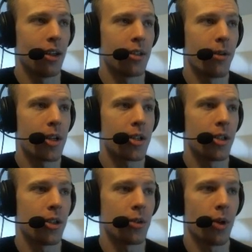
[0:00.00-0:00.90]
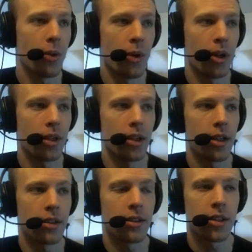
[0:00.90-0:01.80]
Divine Shield 1/1.
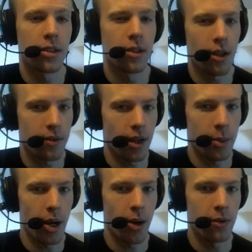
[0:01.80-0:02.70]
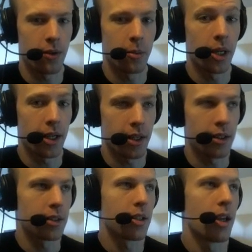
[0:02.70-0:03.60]
It doesn't look very powerful, but it
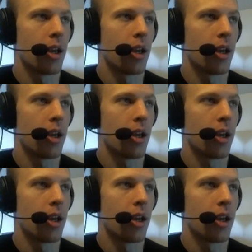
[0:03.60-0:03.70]
is.